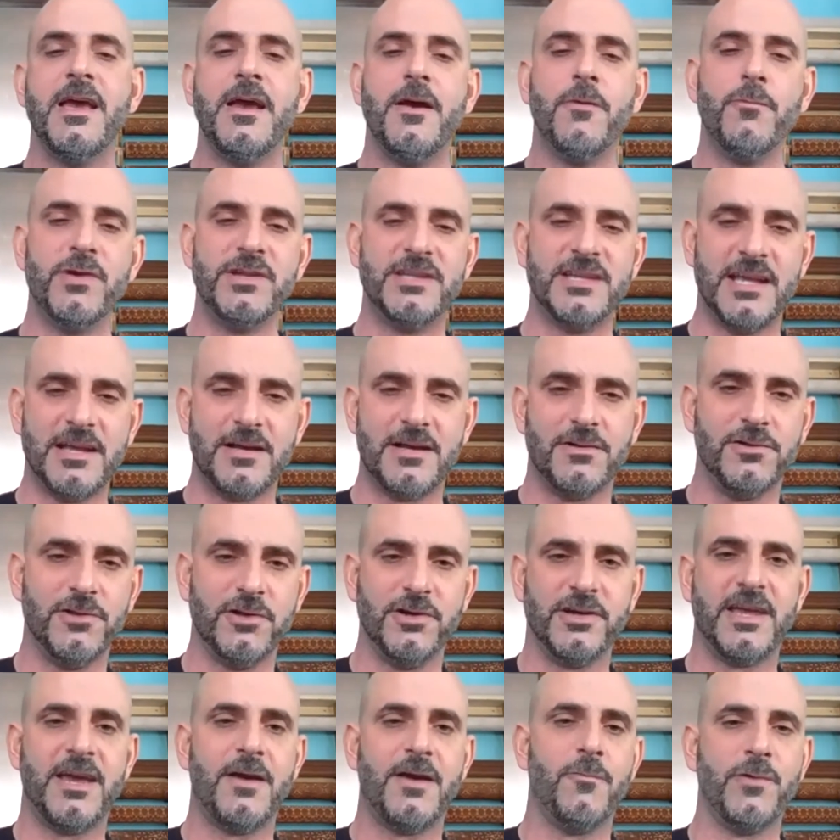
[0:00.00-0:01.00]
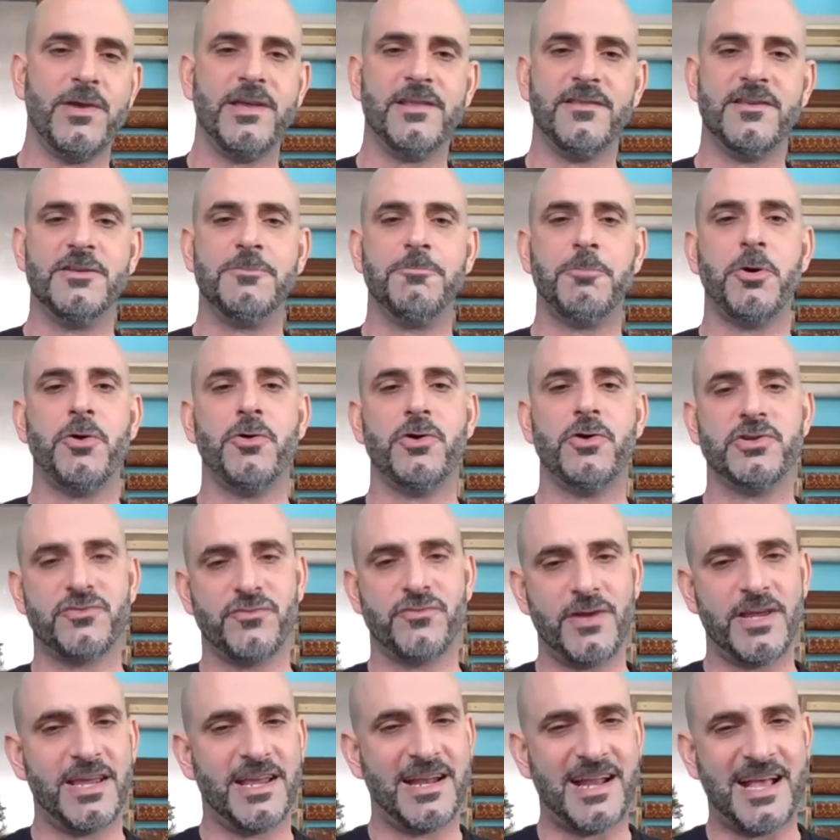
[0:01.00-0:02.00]
And we take a look at Wheatley's
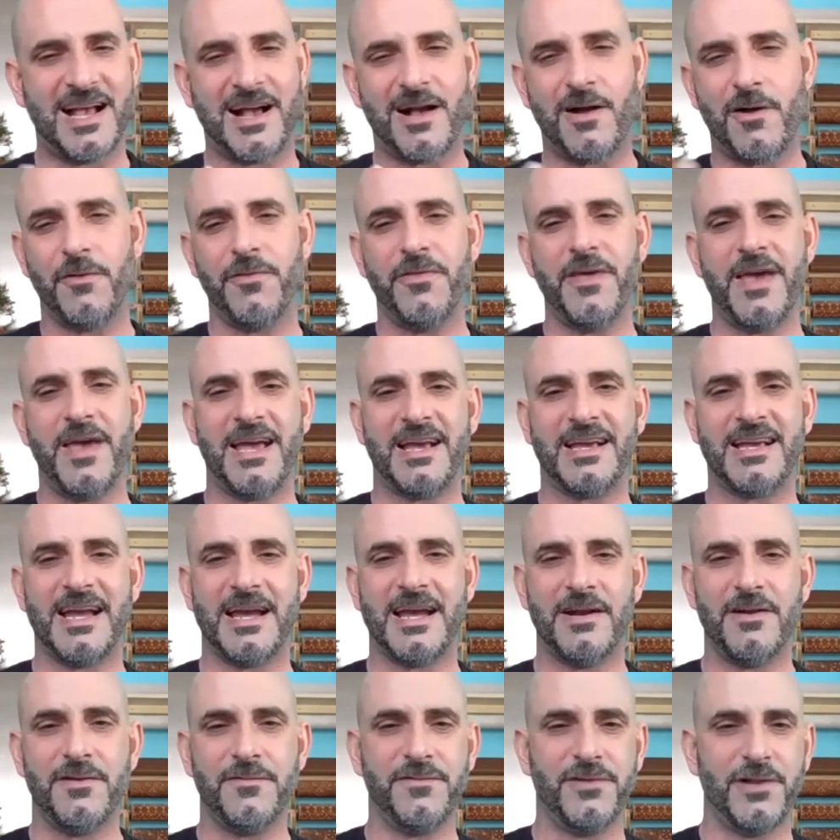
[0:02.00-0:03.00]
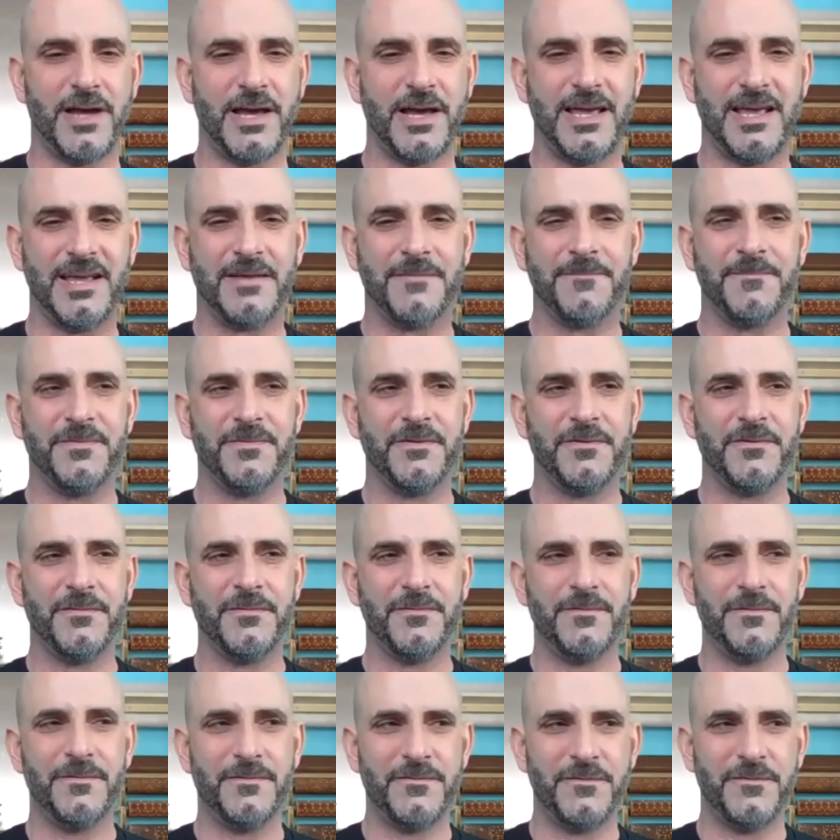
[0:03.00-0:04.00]
poetry and how that kind of like
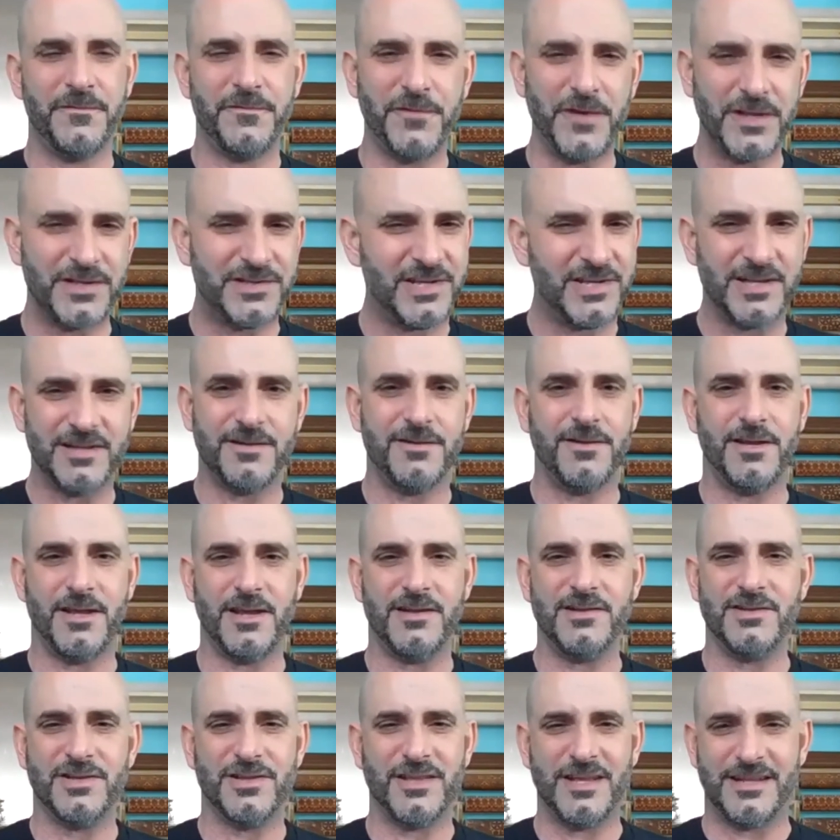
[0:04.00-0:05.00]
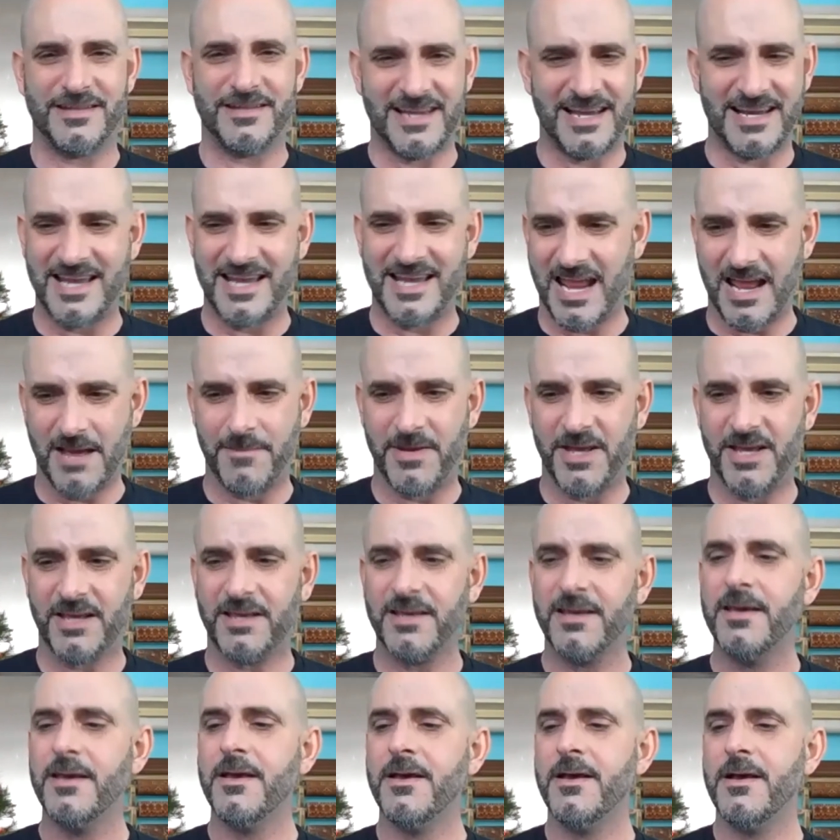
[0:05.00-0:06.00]
fits into that
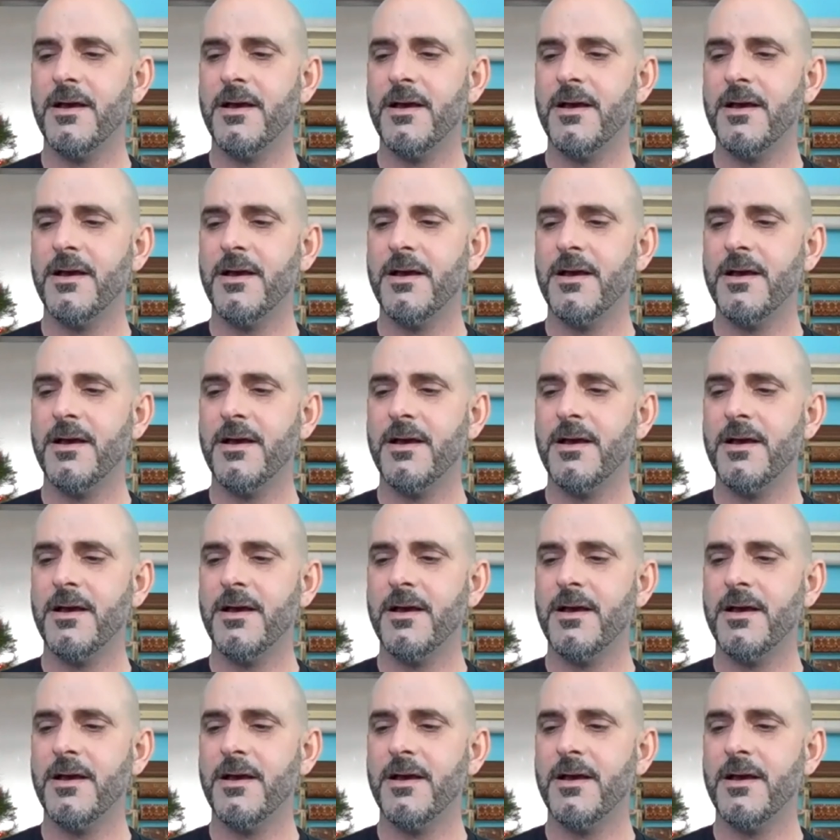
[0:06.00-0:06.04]
dynamic.